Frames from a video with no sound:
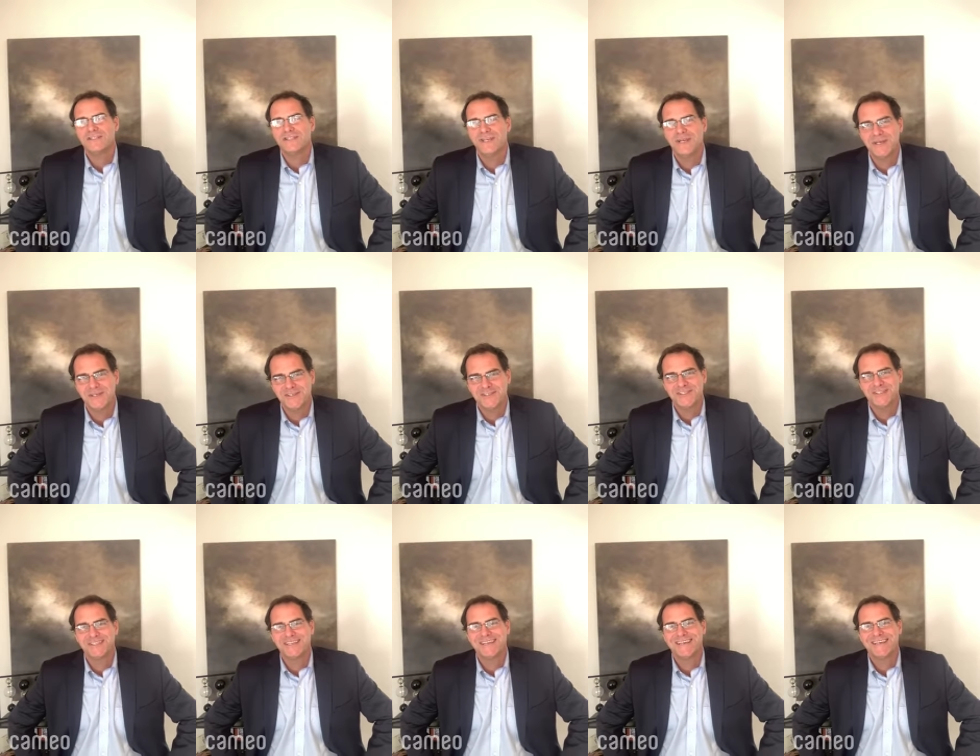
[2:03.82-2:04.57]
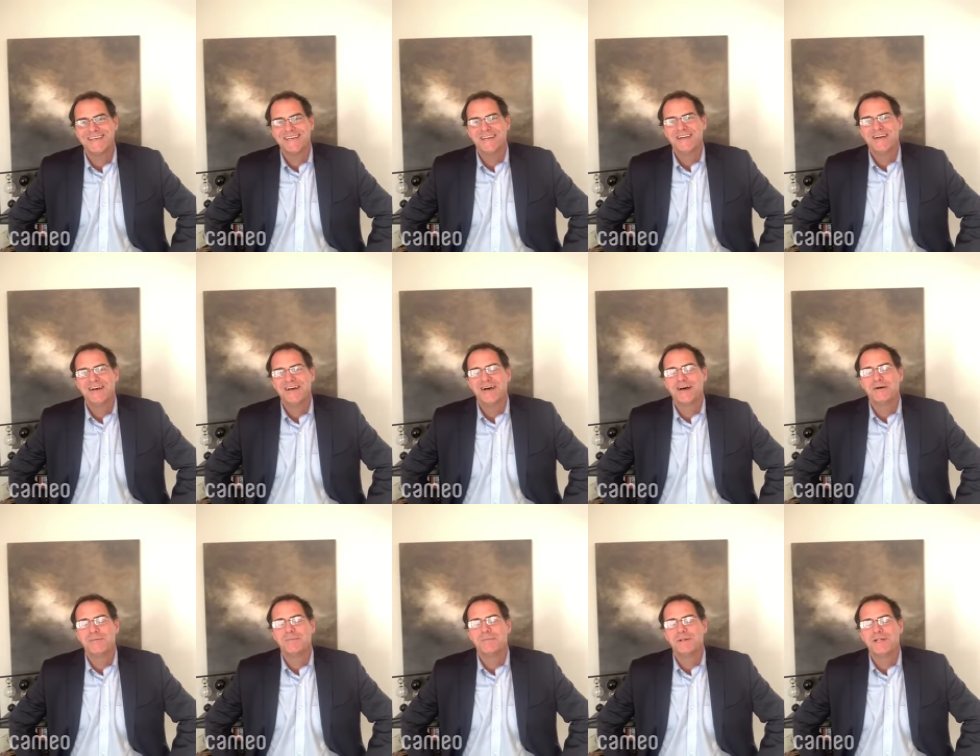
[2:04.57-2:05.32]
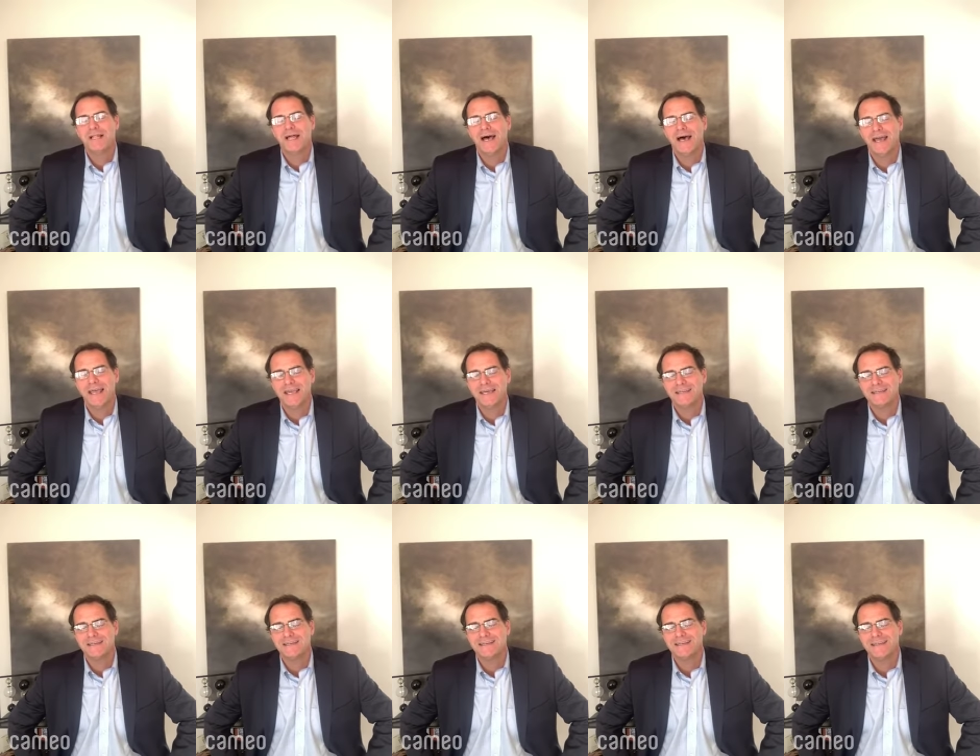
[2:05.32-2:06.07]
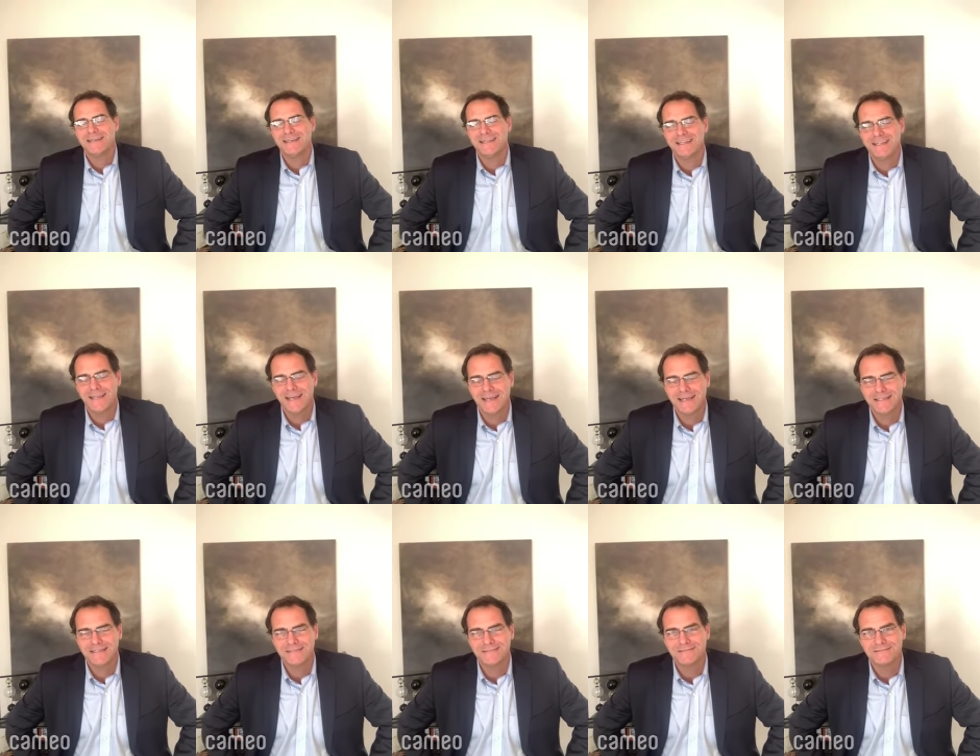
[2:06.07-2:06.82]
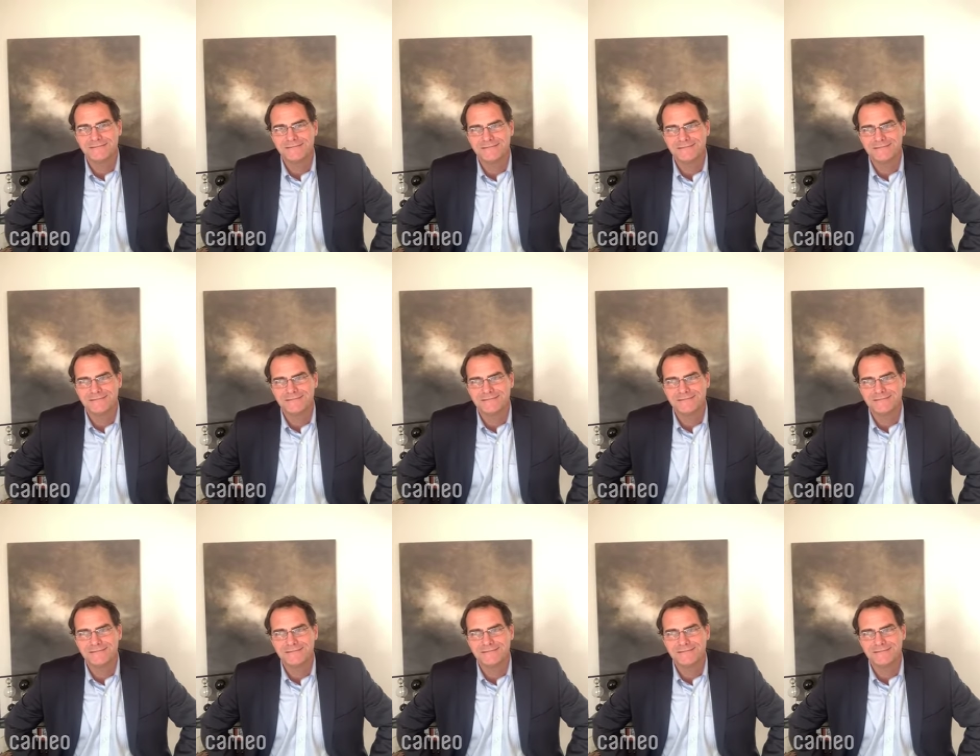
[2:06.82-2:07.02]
just apply it and then